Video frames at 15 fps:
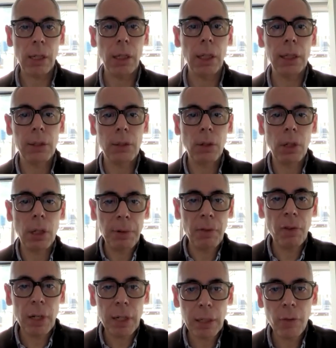It's going to be
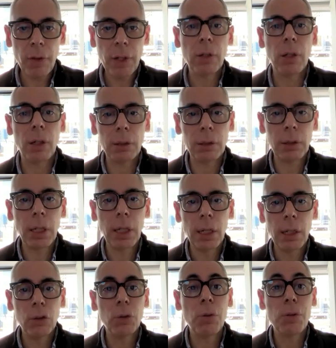very difficult
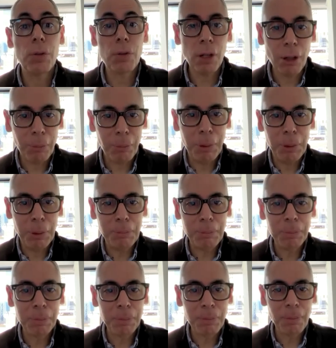to stop
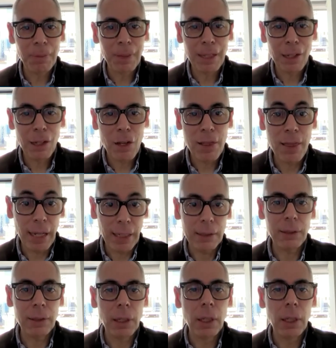that.